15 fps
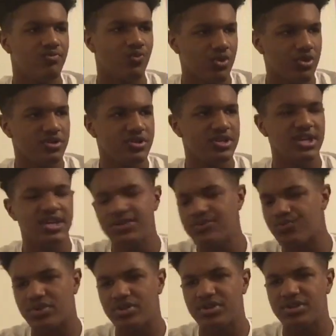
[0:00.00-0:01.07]
really, it
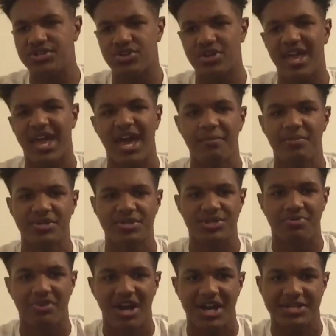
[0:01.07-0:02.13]
really shouldn't have been a
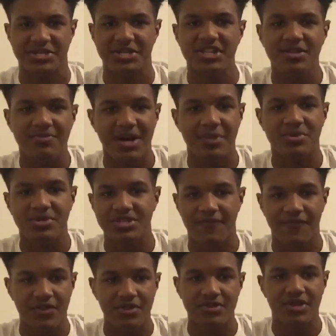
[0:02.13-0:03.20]
surprise to anybody, because the
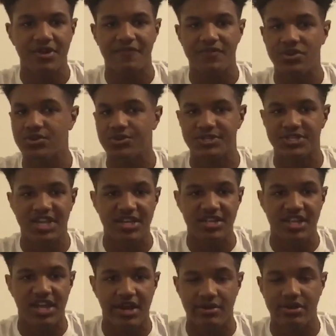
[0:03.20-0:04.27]
Philadelphia Eagles
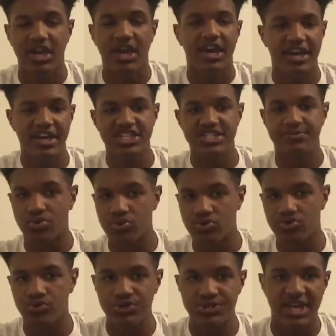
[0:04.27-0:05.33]
secondary is
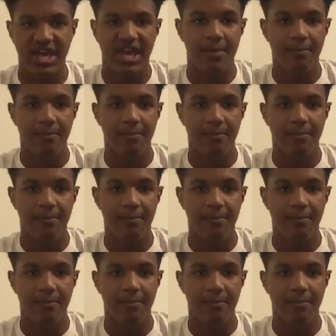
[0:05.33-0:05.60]
bruised,